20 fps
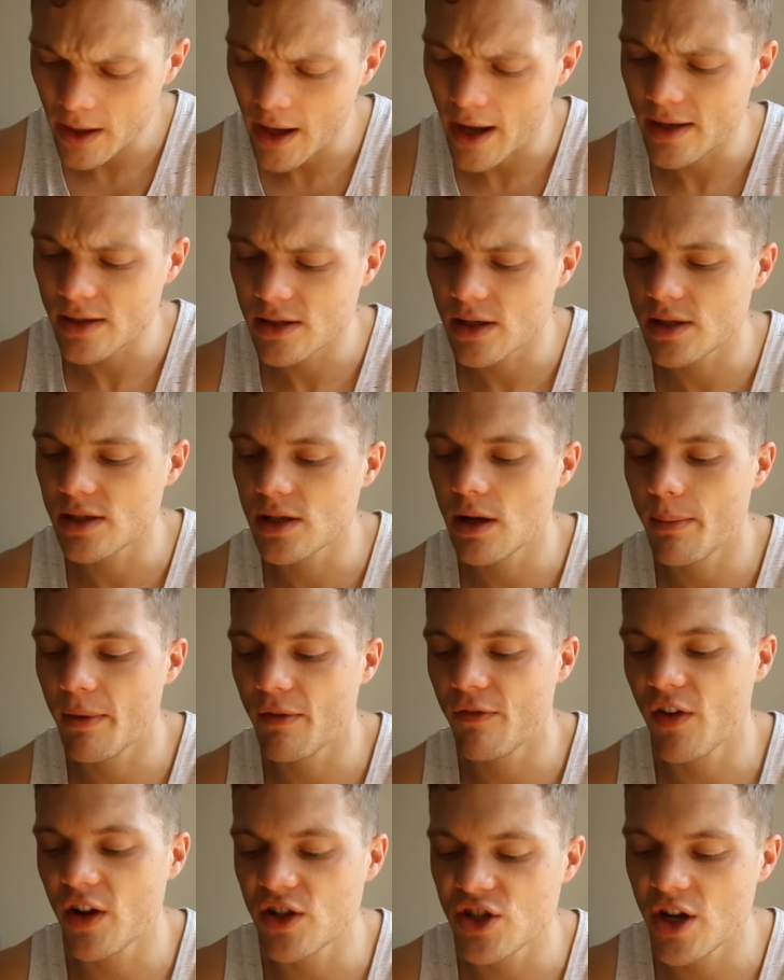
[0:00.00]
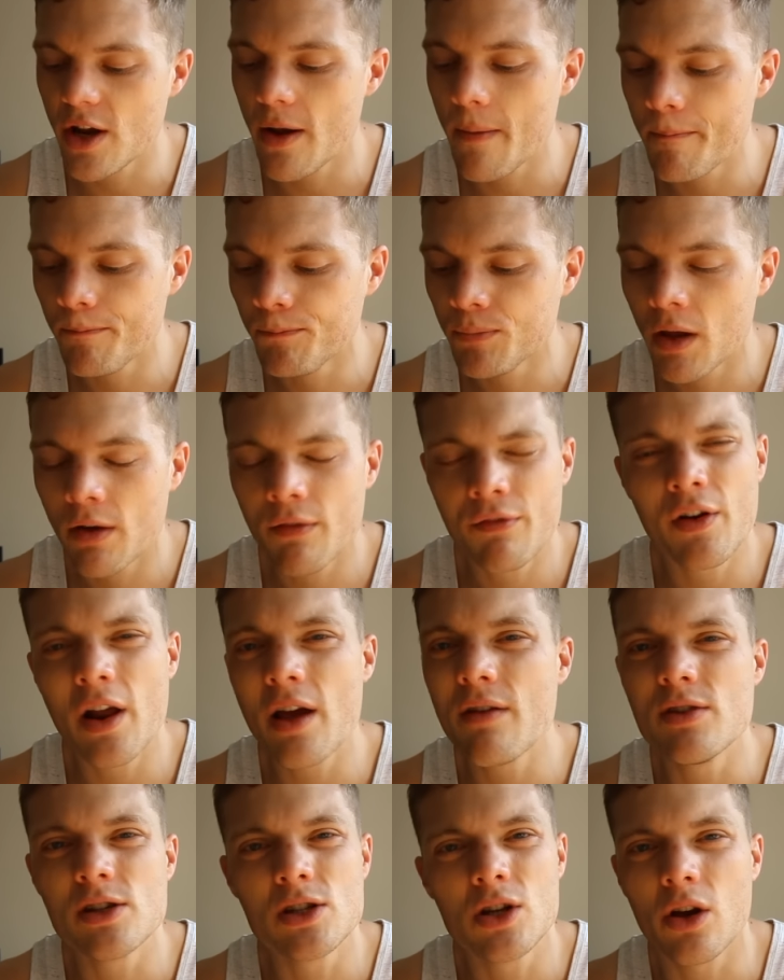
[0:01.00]
Yeah, so it's a little bit fudgy.
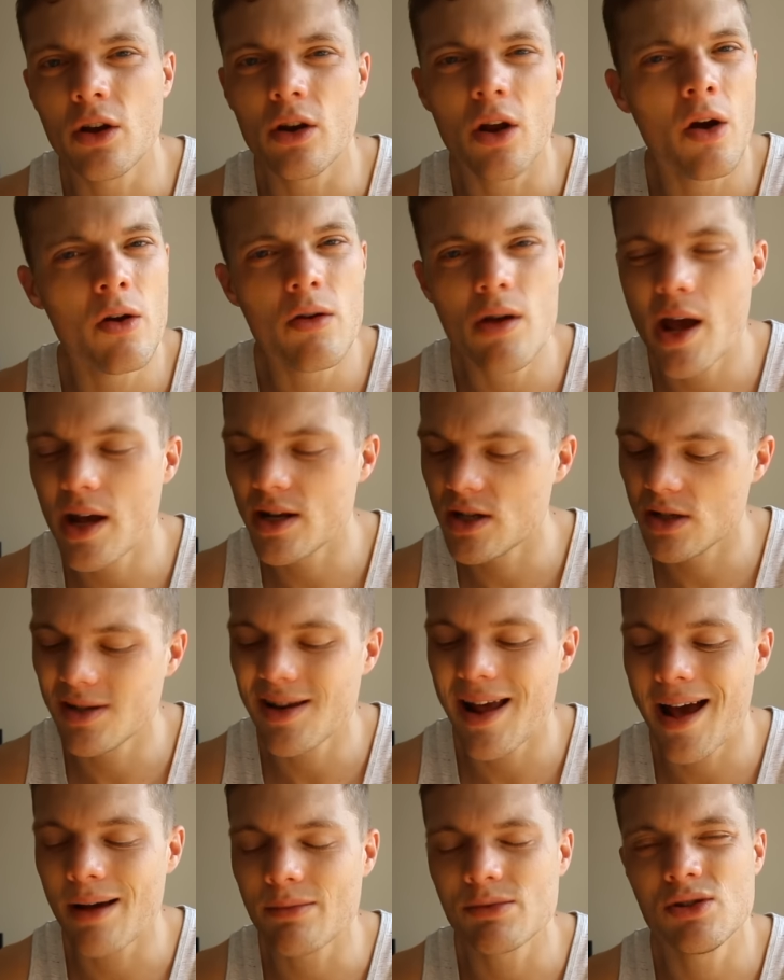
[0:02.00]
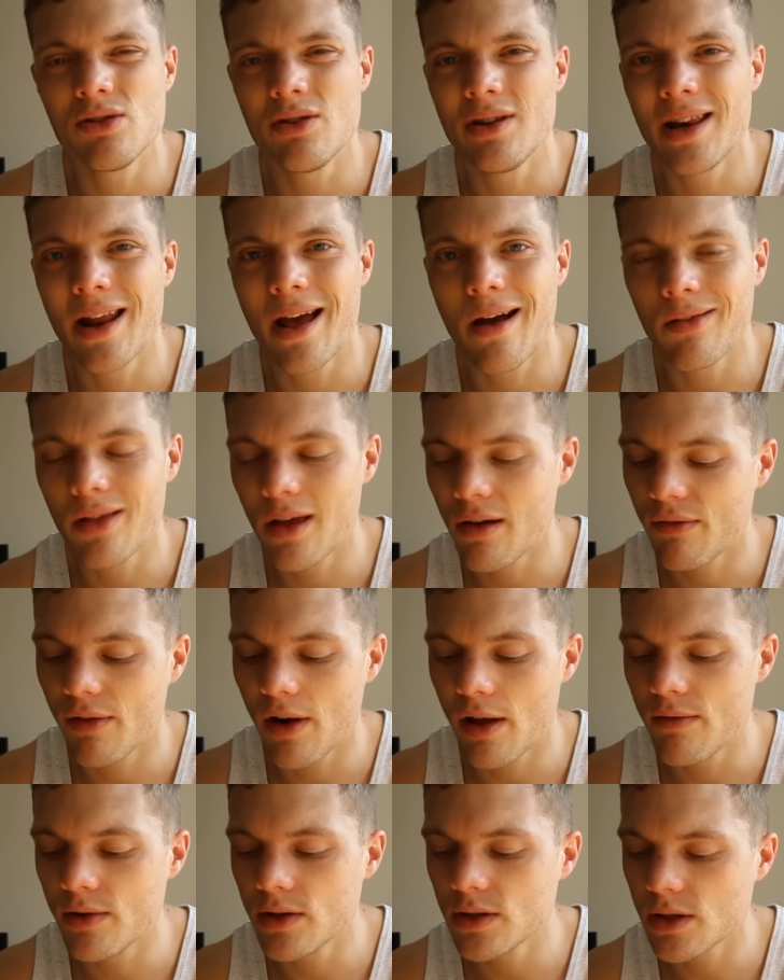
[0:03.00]
is good. Oh yeah, just absolutely nail their
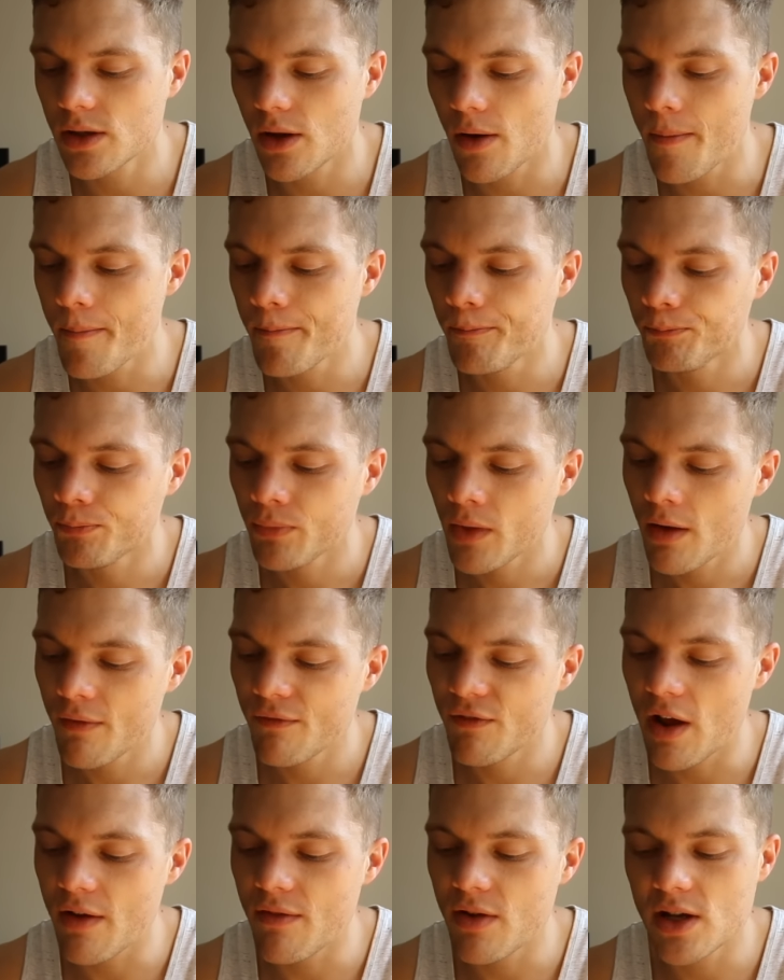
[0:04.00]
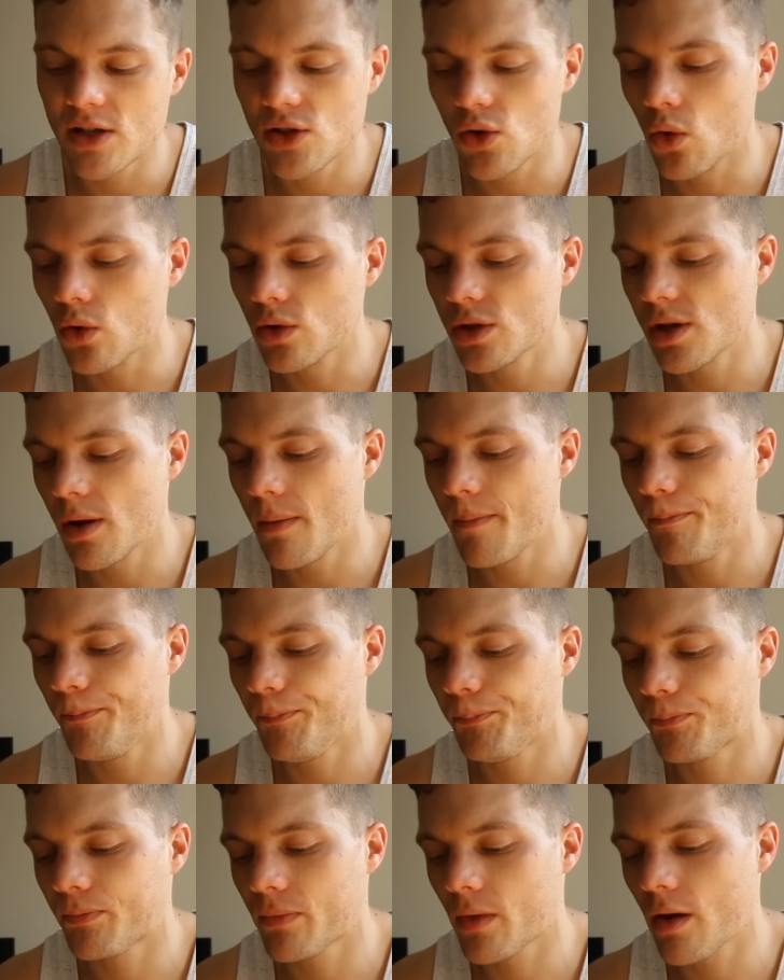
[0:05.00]
flavours. So flavour is
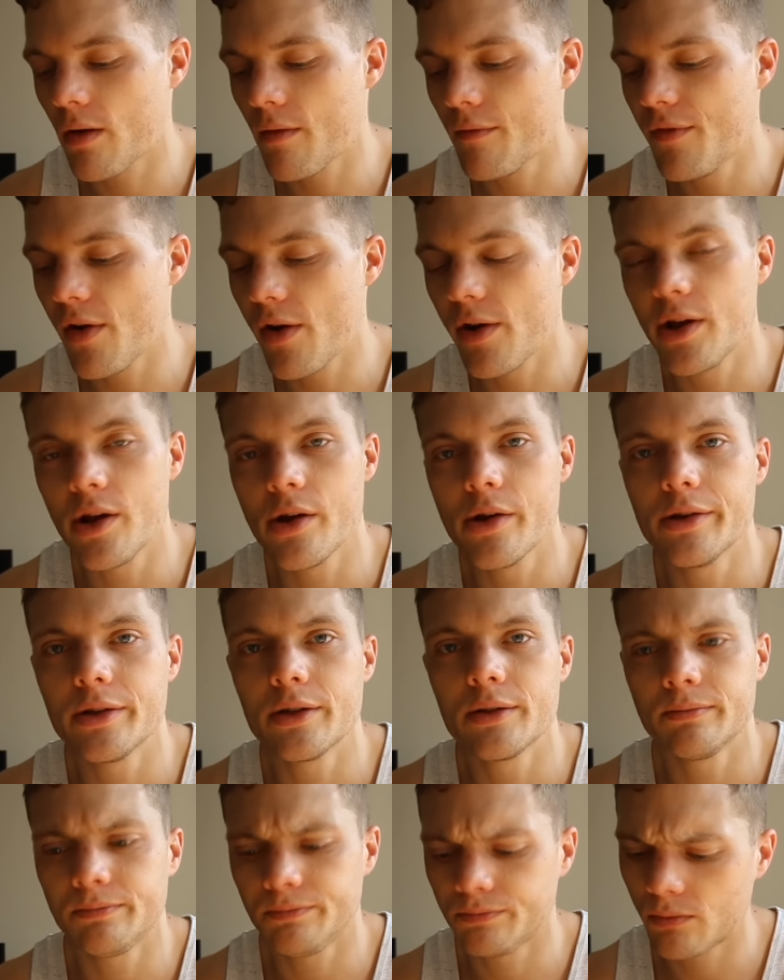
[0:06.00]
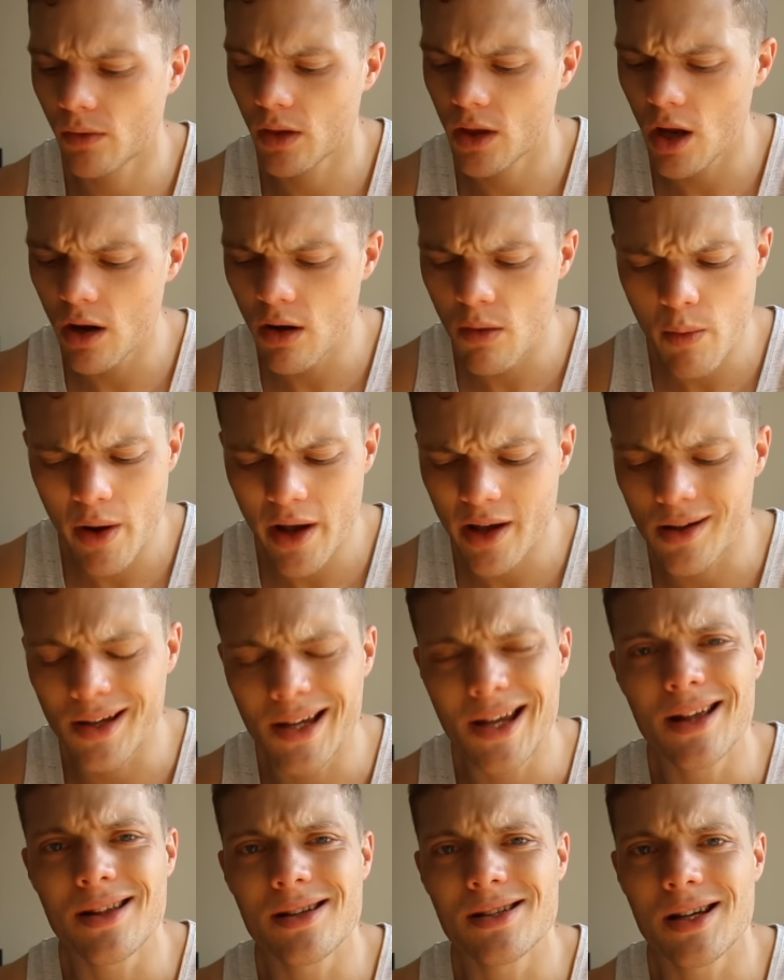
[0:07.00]
awesome. Very good. Don't know where you
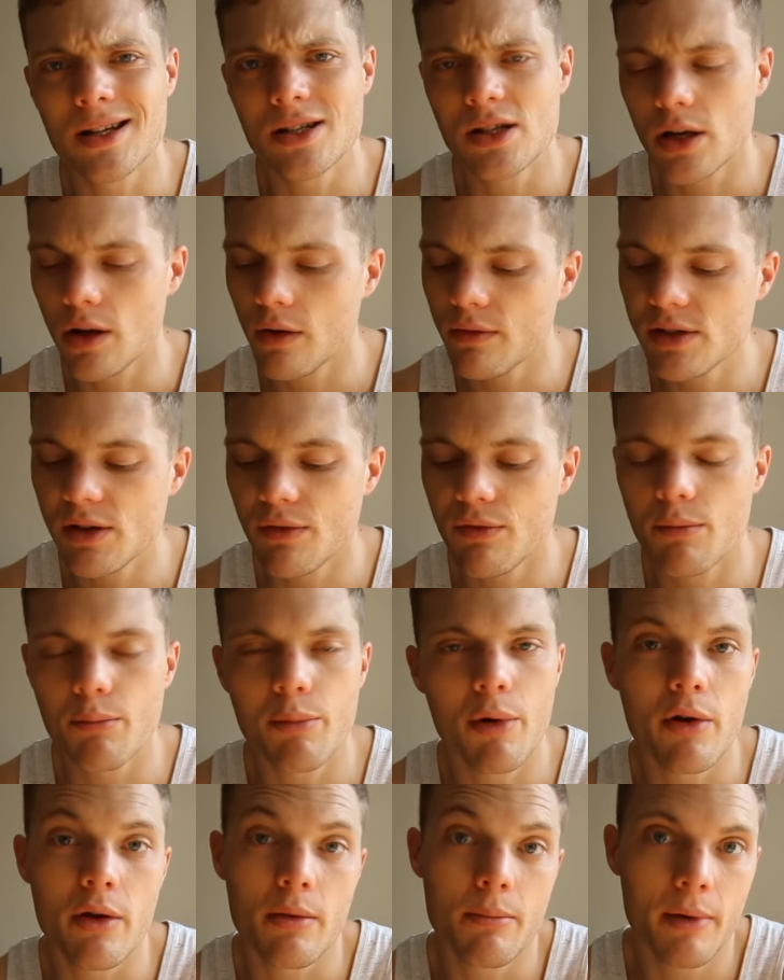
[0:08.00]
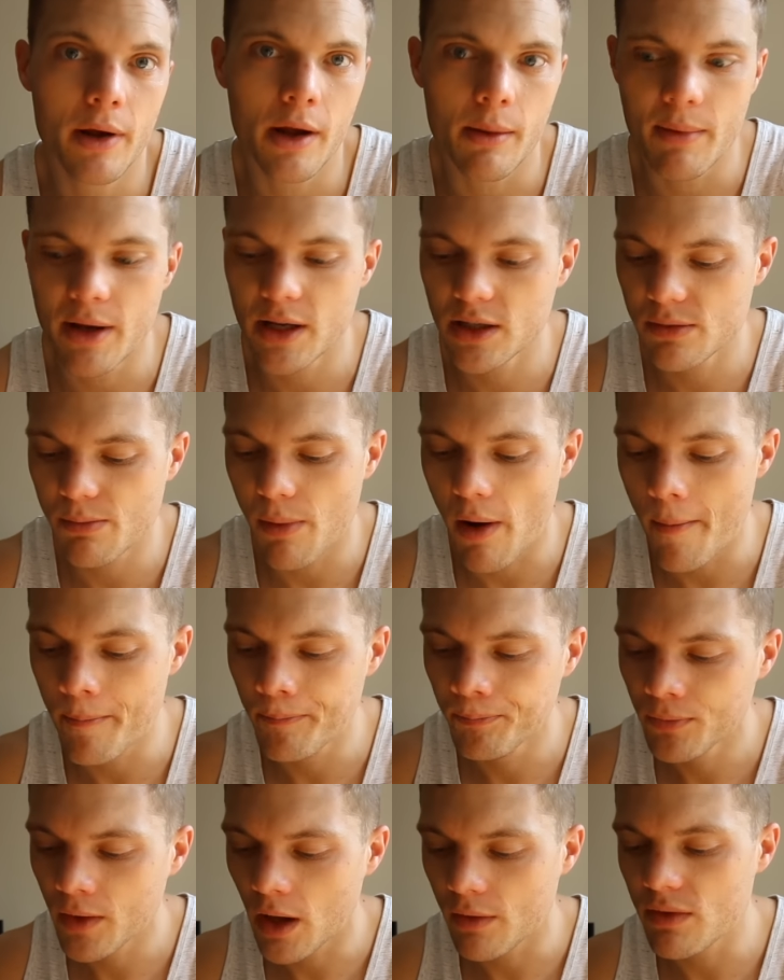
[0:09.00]
can get this actually, obviously from Protein Pick and Mix,
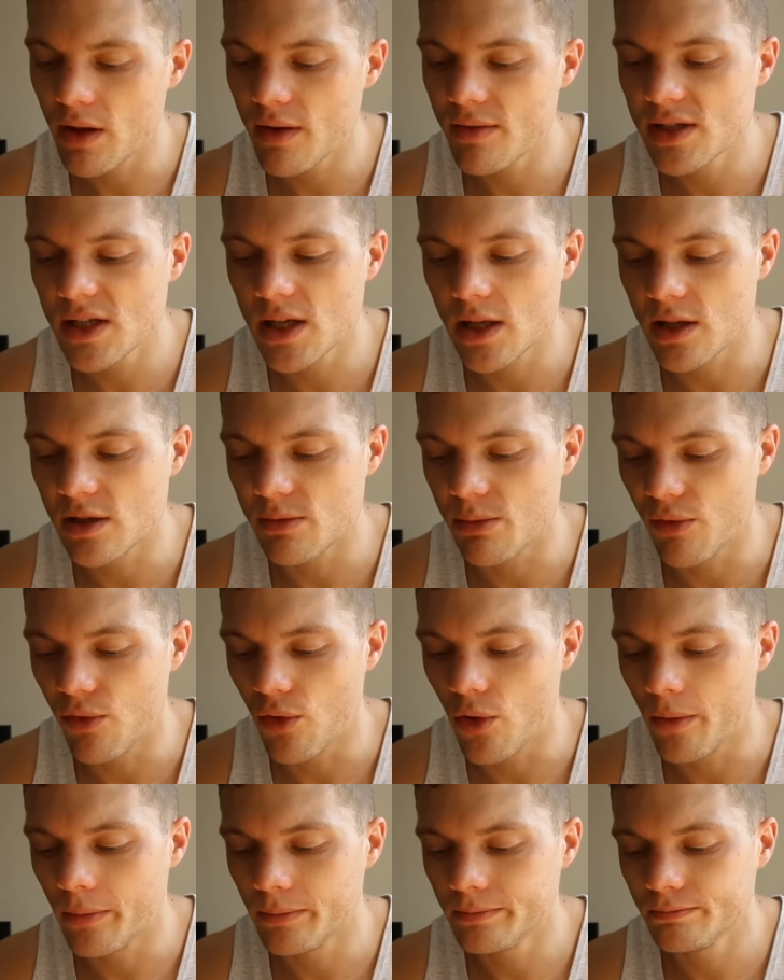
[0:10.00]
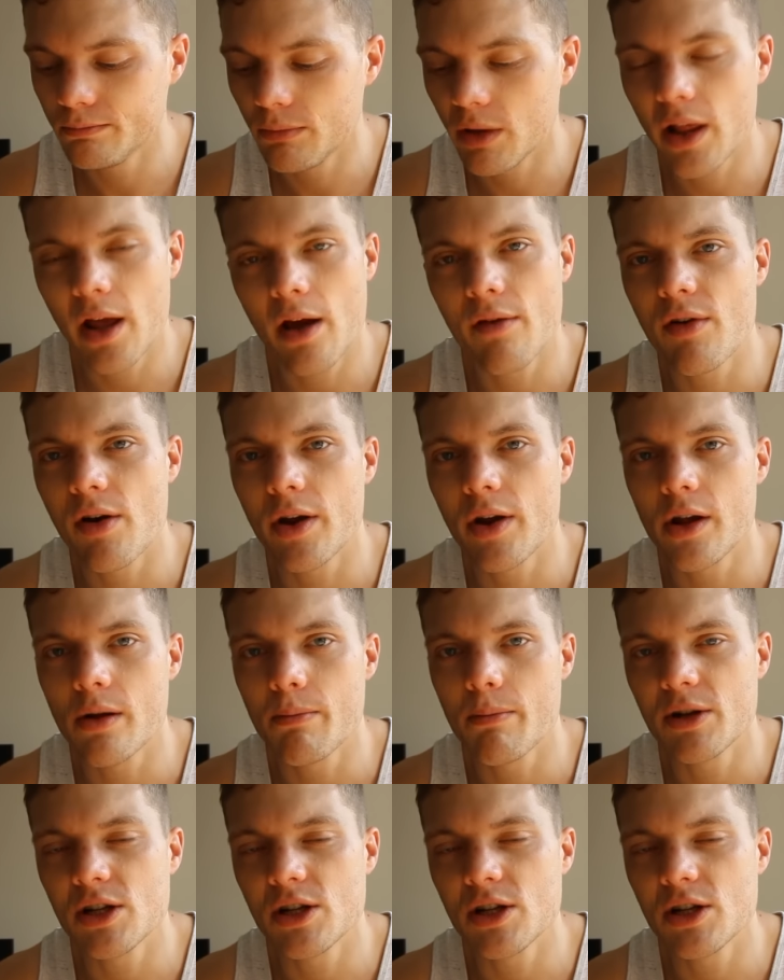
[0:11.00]
but never seen these before. Mm. But they are very good.